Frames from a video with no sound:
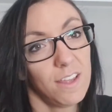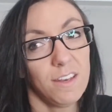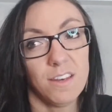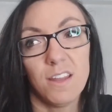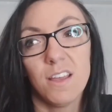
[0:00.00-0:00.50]

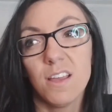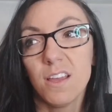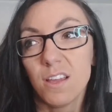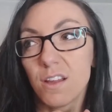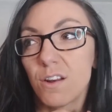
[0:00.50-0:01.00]
And
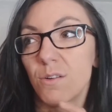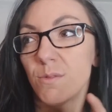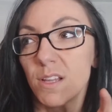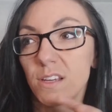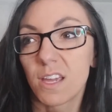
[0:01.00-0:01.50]
you know,
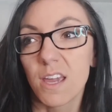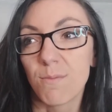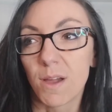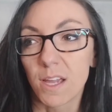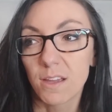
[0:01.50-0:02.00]
well, okay,
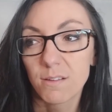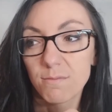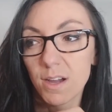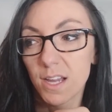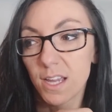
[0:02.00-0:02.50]

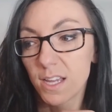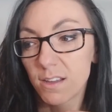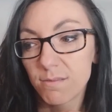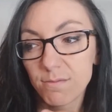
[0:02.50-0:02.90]
my.